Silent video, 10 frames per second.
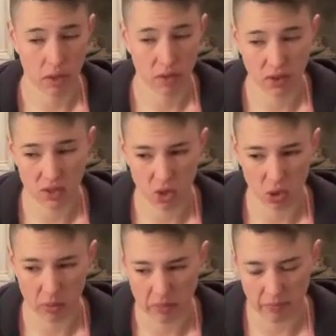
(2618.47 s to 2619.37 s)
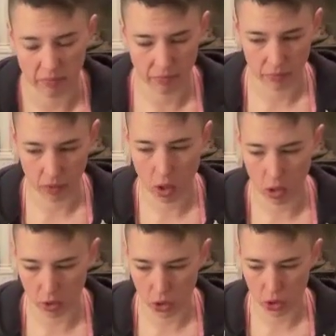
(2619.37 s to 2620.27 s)
That feels a little bit
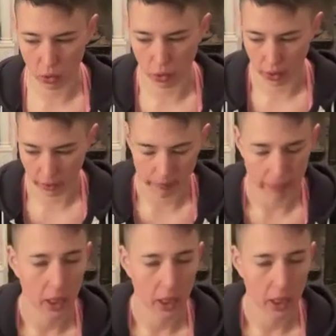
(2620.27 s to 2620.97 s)
hard on the shoulder.